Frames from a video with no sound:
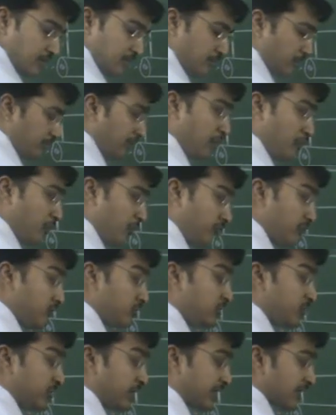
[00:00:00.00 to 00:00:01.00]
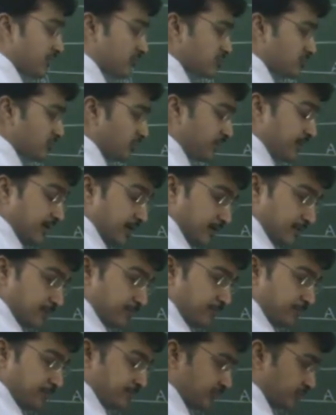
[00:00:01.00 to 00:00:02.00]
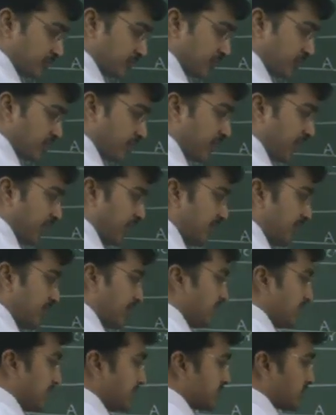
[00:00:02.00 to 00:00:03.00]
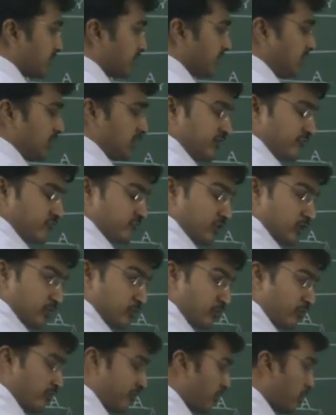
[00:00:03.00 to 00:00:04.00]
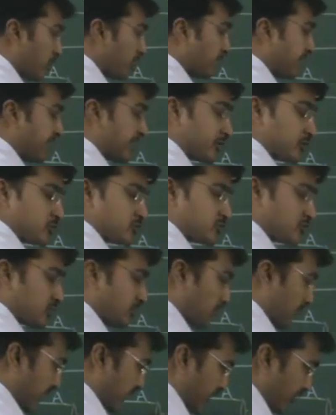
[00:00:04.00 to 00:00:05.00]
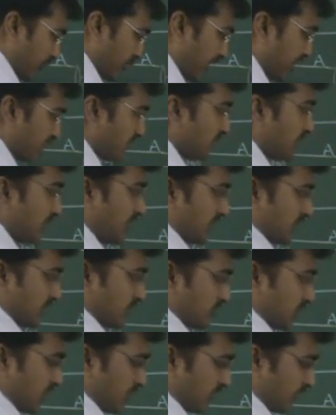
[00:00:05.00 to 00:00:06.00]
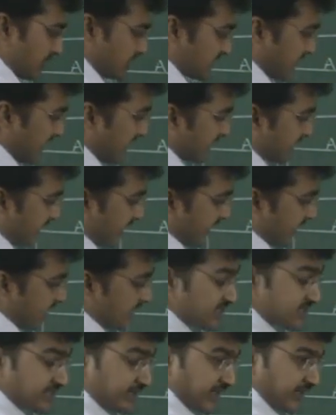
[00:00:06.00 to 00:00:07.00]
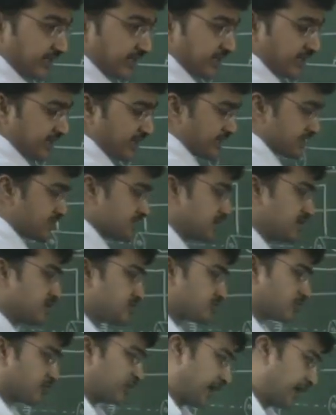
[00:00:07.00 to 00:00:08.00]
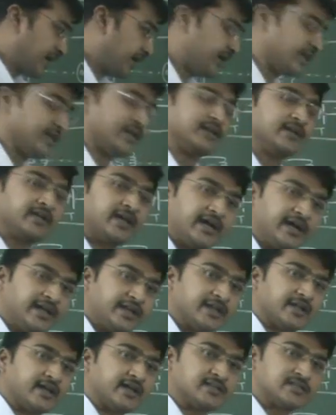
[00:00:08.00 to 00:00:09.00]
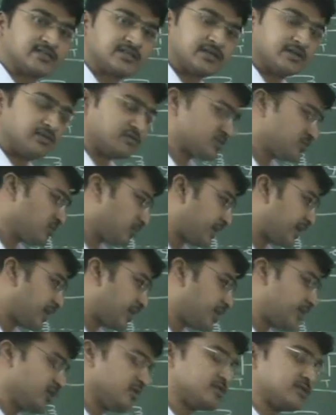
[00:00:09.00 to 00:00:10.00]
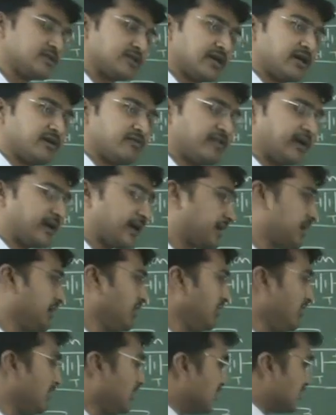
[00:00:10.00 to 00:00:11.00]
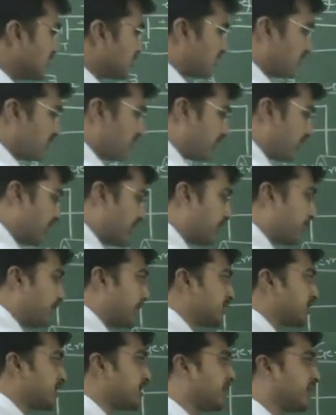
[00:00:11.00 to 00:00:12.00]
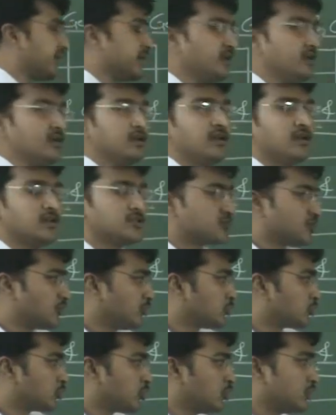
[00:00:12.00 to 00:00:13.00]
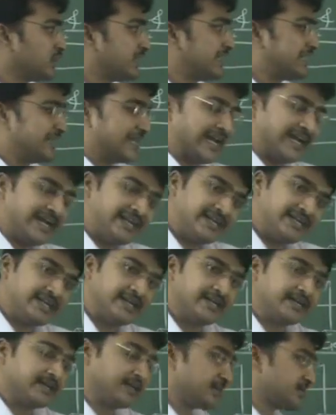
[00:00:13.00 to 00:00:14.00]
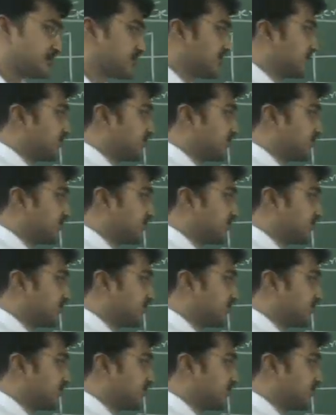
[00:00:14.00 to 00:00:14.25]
movable microscope here, okay, so the movable microscope and our so scattered angle is 90 degrees. So 90, 89. So by reducing of angle, so we are measuring so total 90 degrees.